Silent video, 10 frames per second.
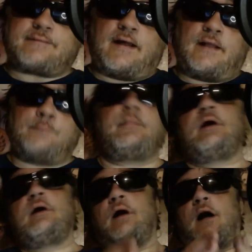time,
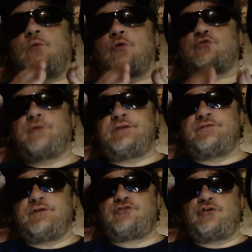I will
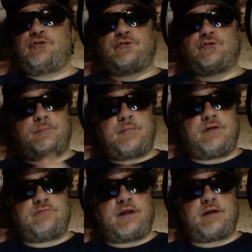transition to the
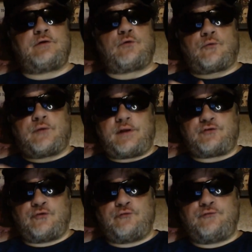minivan or
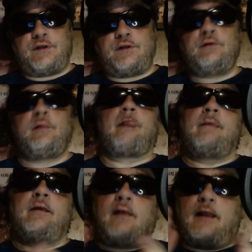SUV,
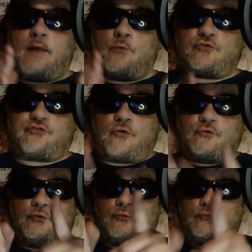and I will show
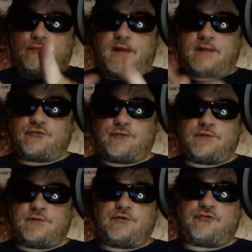you that
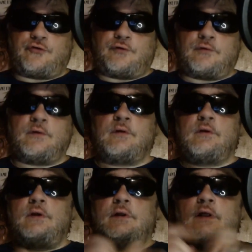transition.
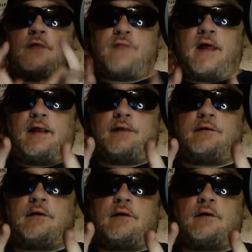And then,